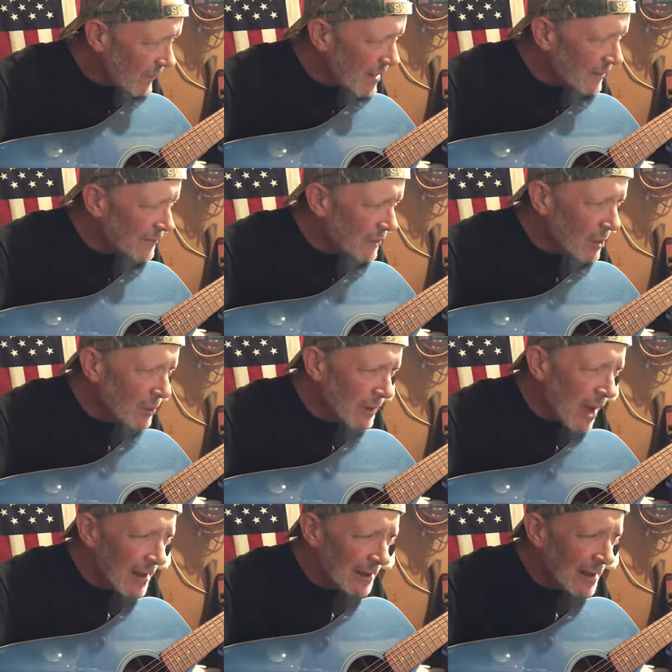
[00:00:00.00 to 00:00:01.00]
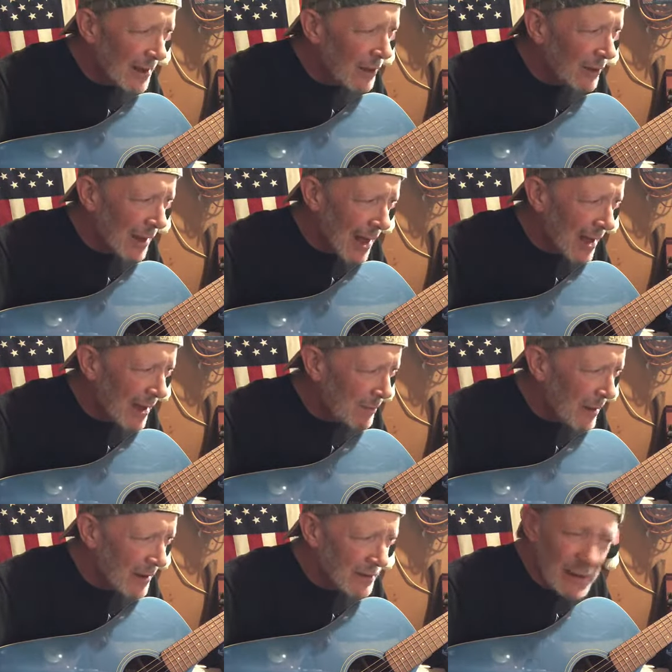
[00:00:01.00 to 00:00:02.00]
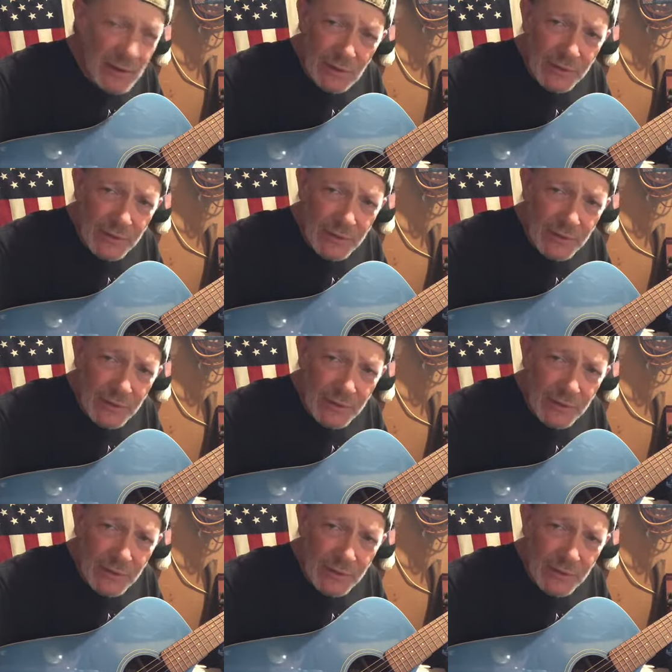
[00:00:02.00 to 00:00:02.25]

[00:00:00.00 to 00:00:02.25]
It's called I Let Her Lie by Daryle